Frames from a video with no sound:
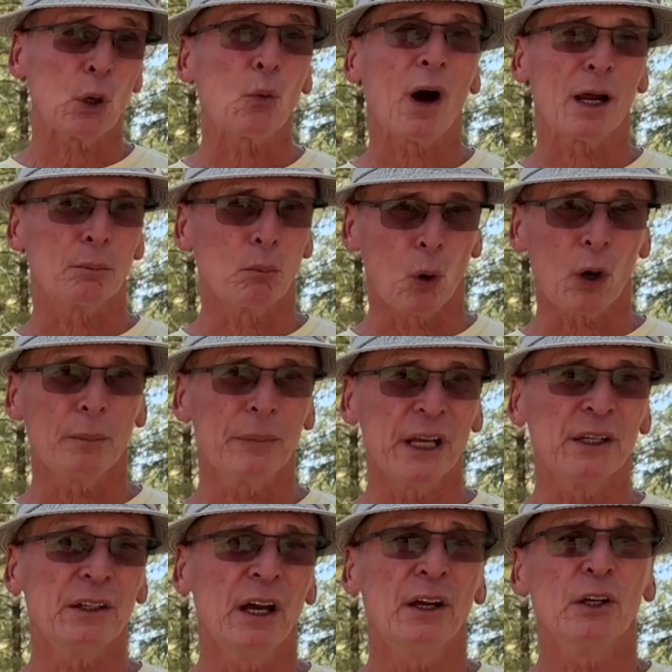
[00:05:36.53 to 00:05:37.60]
you want
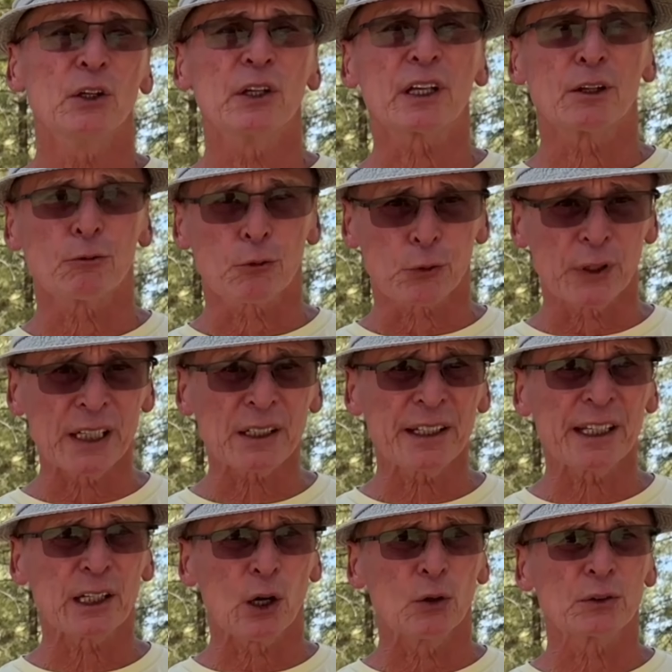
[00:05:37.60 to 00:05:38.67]
morbid, you can
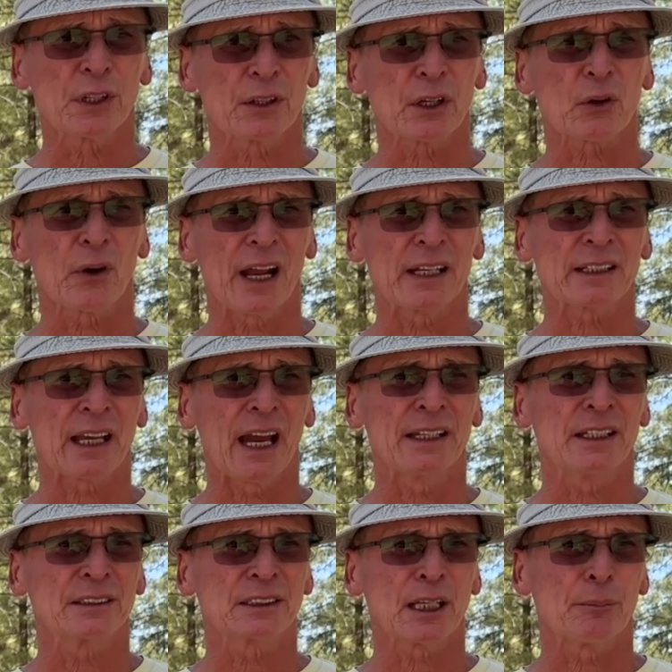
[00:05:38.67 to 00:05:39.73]
freely go to the Grand
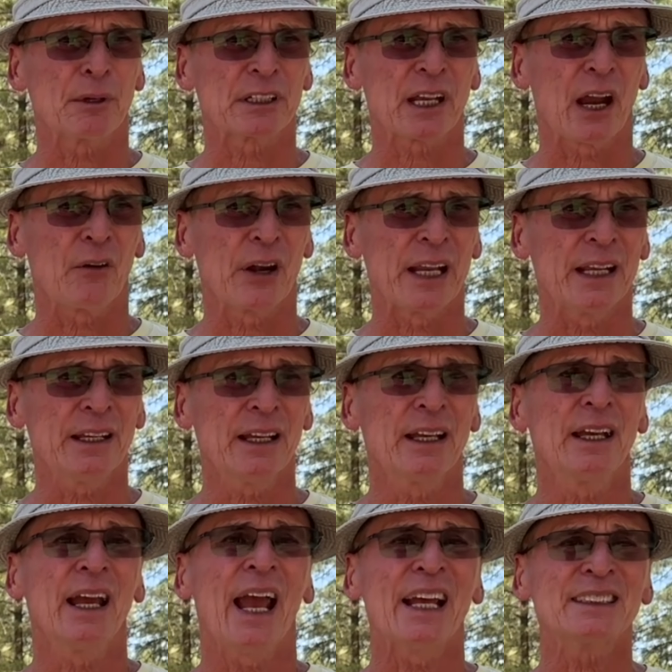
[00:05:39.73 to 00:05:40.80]
Canyon Cemetery
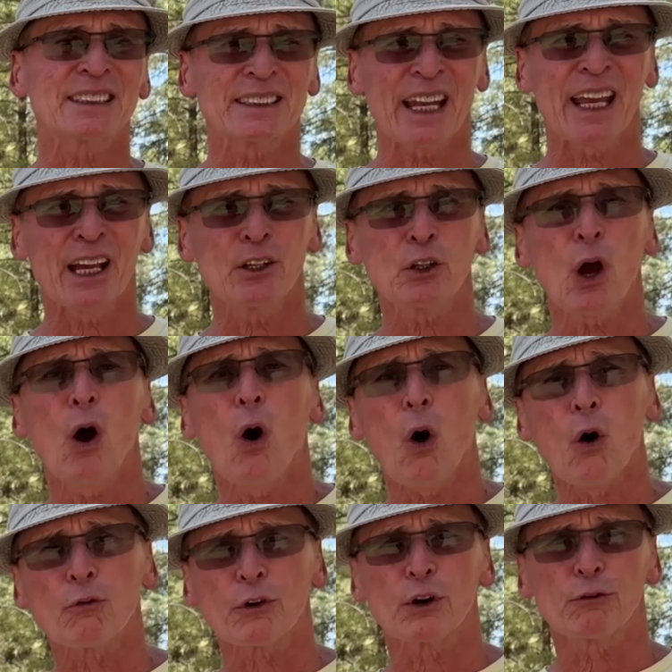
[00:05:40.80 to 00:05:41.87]
and stand
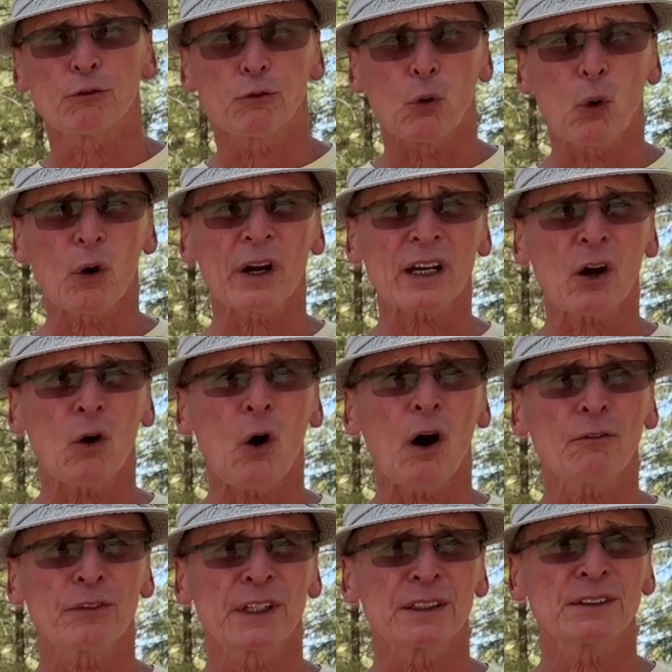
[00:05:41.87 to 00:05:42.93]
over 4
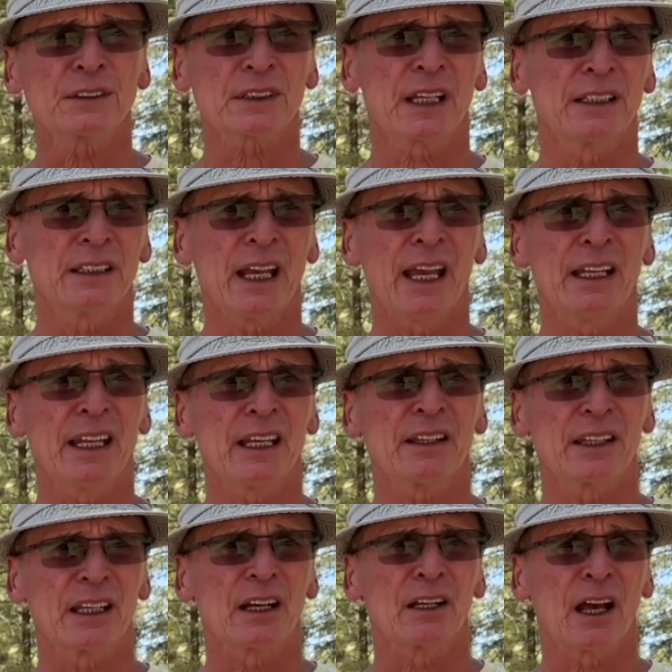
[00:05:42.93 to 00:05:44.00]
coffins
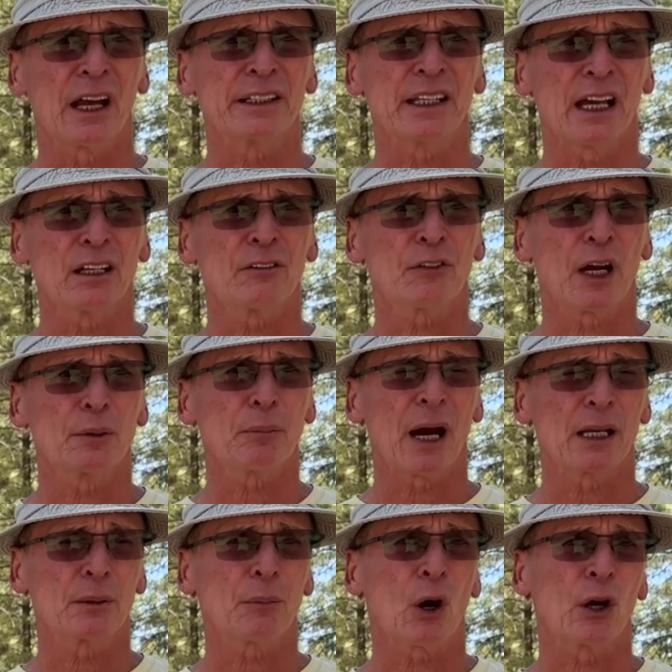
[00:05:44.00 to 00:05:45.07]
containing the unidentified
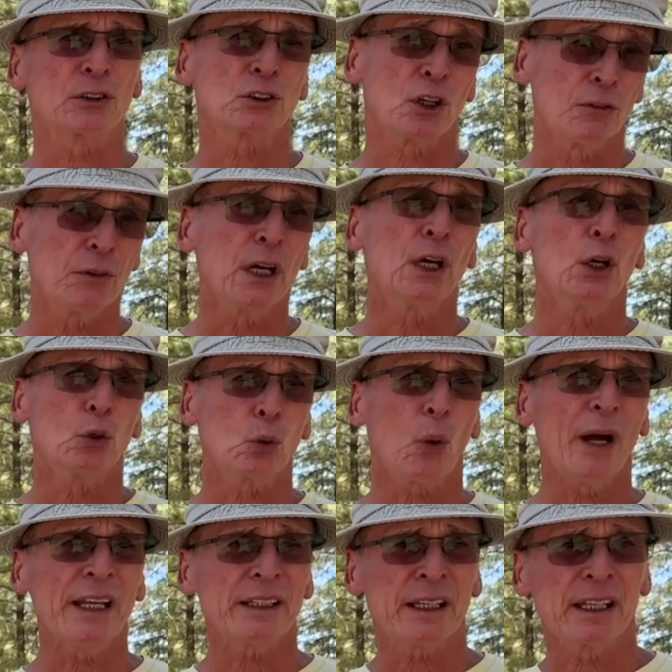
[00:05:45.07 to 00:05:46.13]
body parts of
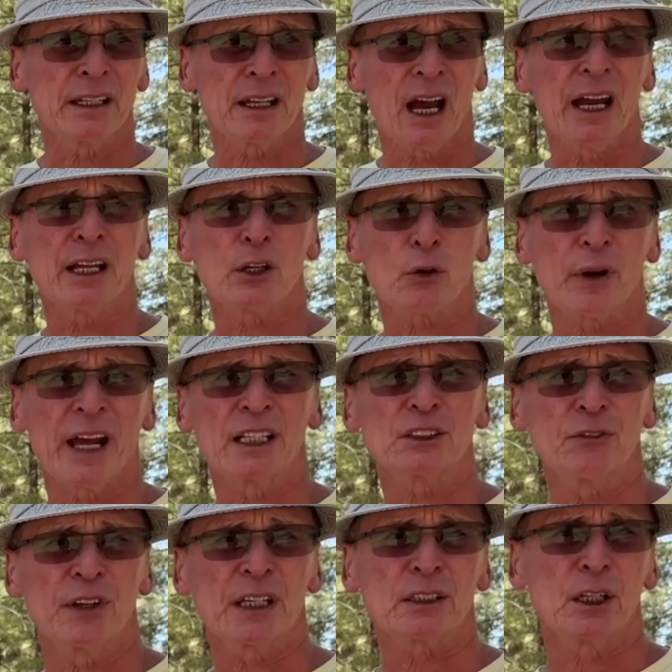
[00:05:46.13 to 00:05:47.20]
29
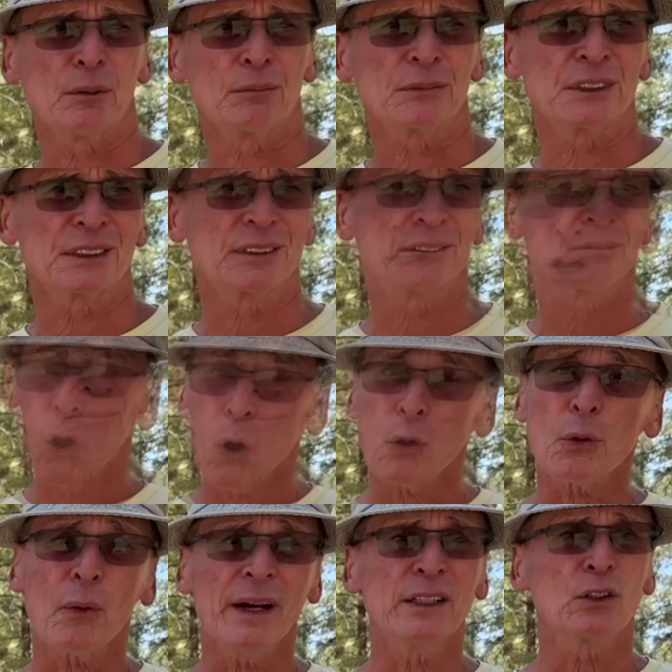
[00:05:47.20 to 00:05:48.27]
crash victims.
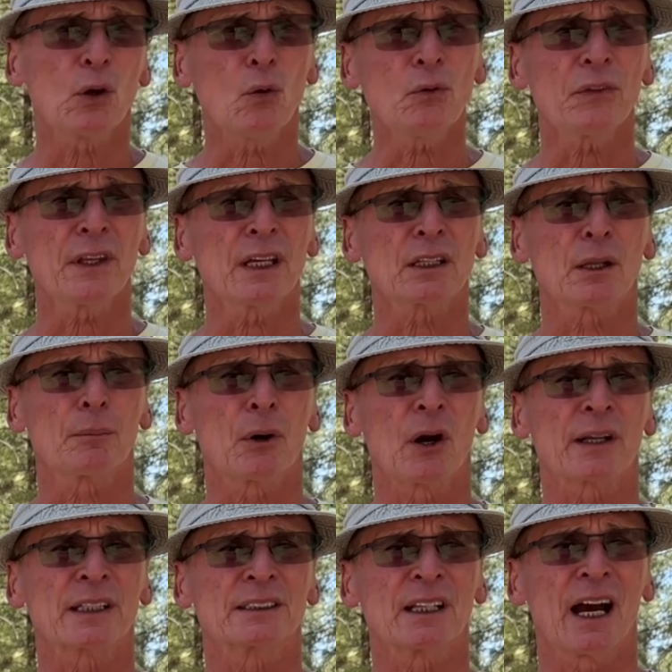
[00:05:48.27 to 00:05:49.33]
Although I don't think the
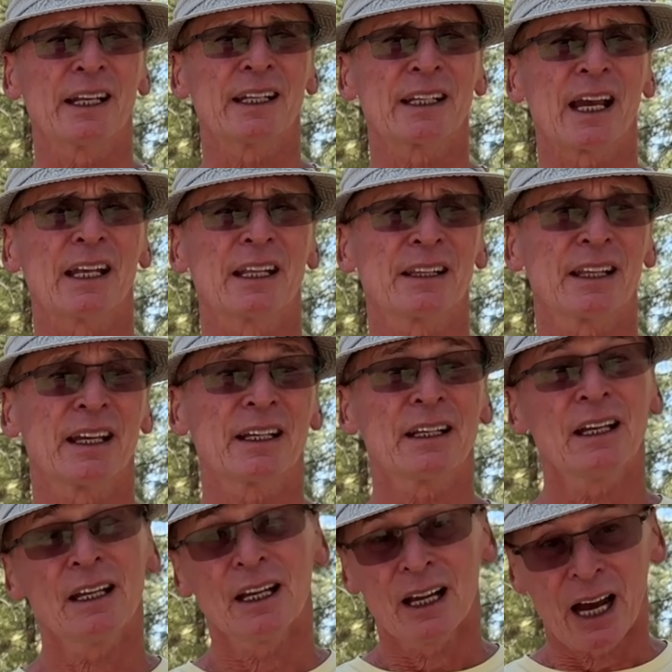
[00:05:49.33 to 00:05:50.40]
park is hiding
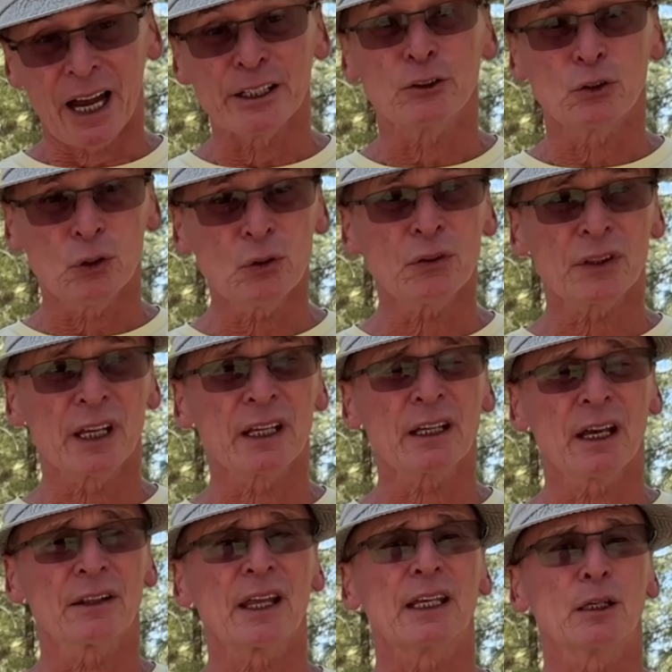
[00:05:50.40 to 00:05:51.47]
anything, I do
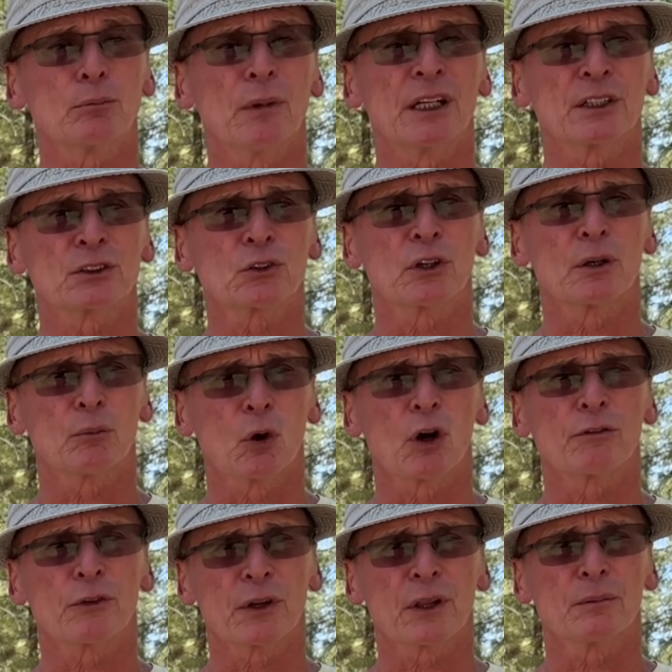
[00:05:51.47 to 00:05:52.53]
think they administer it
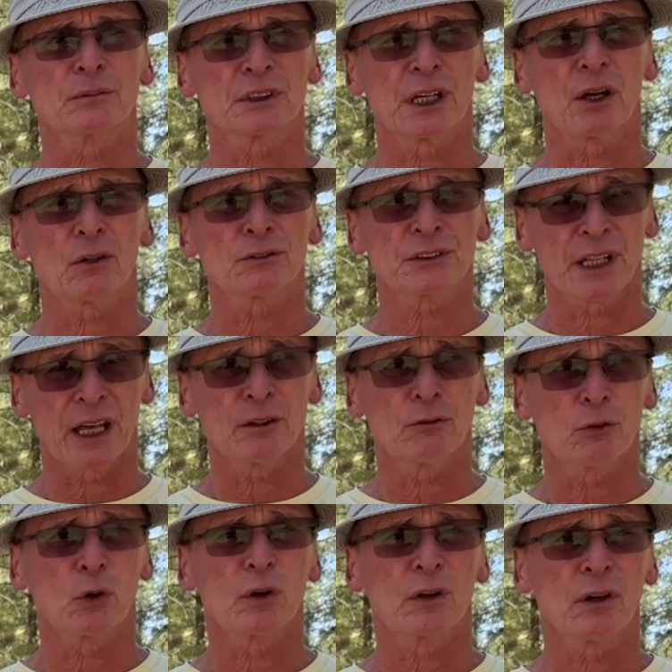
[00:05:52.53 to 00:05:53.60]
more for themselves than
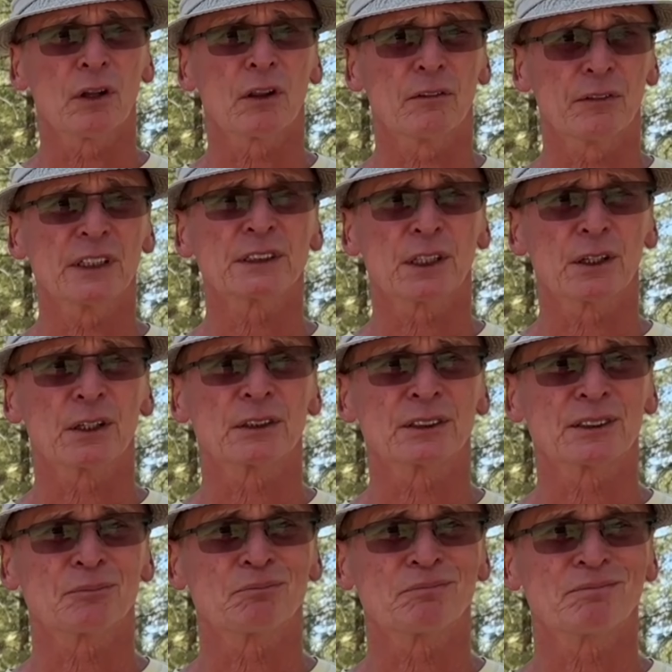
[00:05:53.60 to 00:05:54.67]
for the
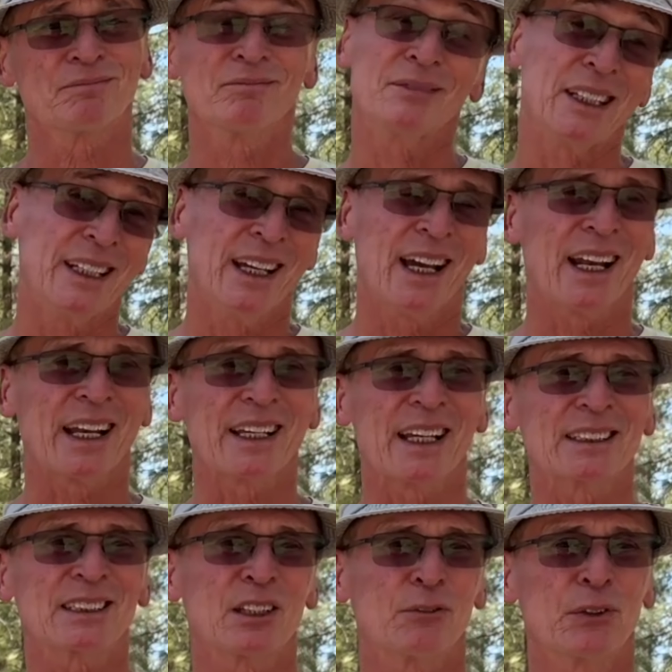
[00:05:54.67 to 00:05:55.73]
visitors. And I
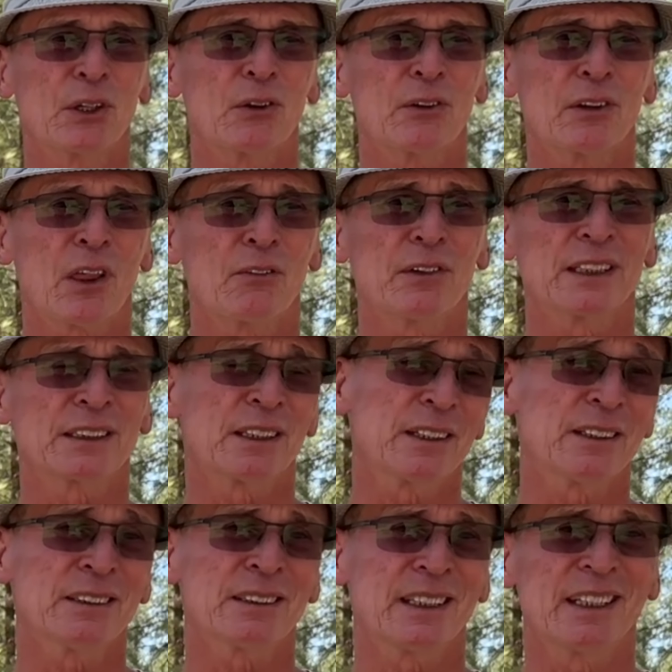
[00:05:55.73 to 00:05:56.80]
guess the fewer the
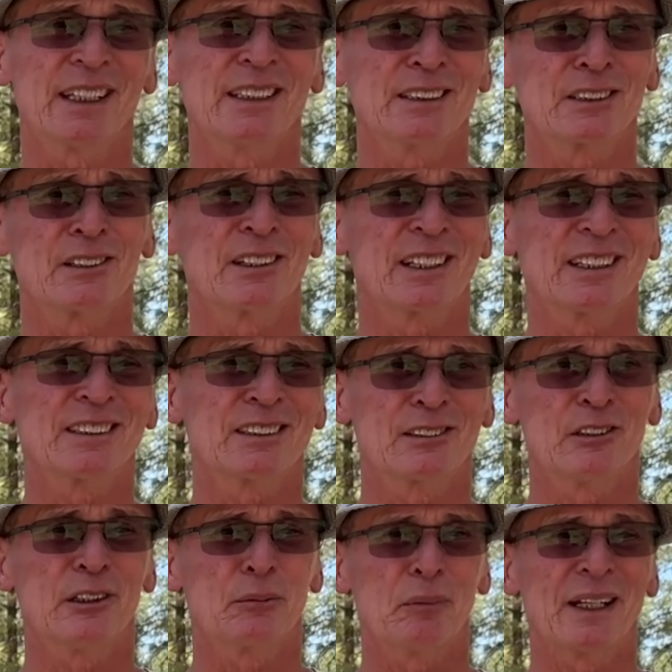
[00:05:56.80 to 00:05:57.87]
visitors, the easier it is
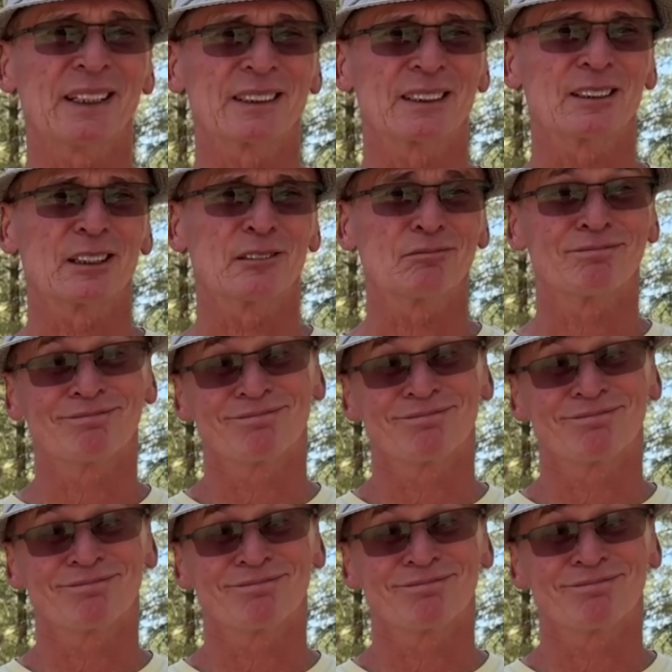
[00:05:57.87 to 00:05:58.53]
to administer.